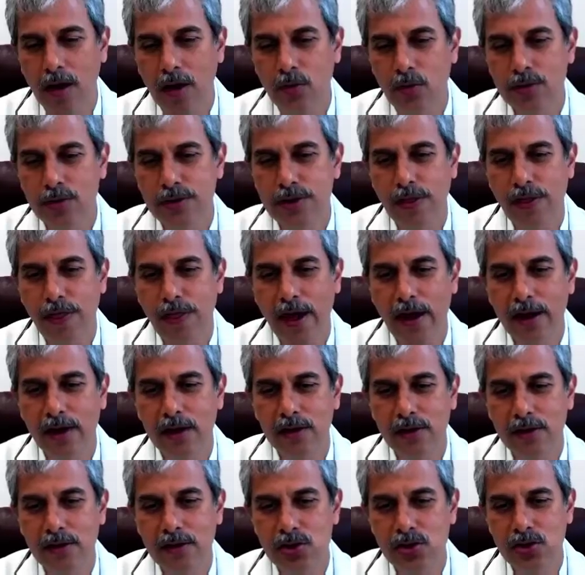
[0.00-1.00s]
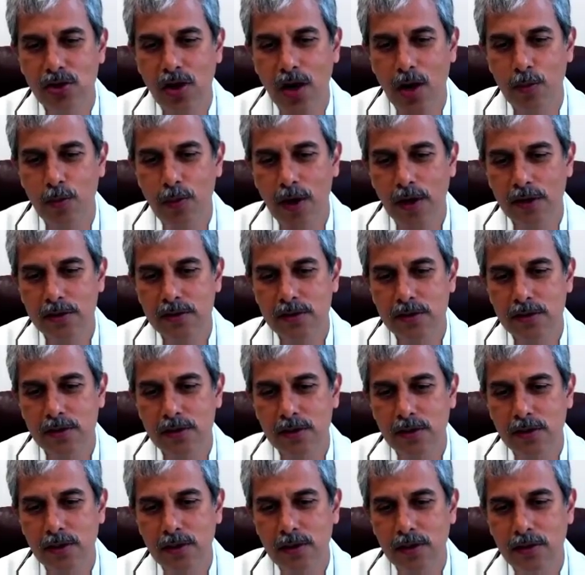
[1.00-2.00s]
was thanked in Starbucks
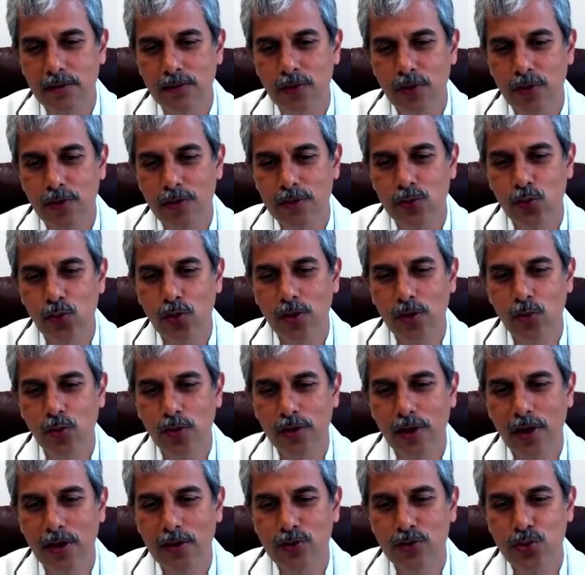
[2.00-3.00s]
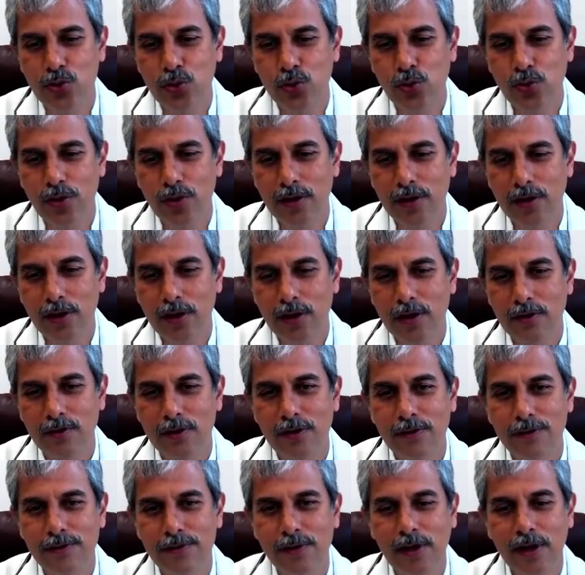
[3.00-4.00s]
for doing what I do and given a
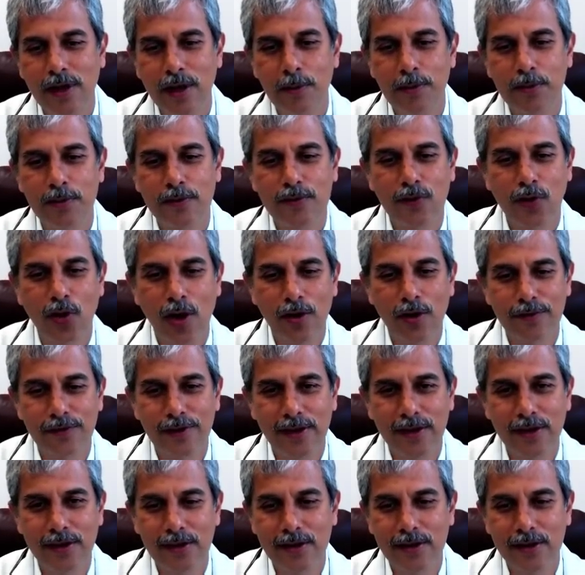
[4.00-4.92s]
free cup of coffee.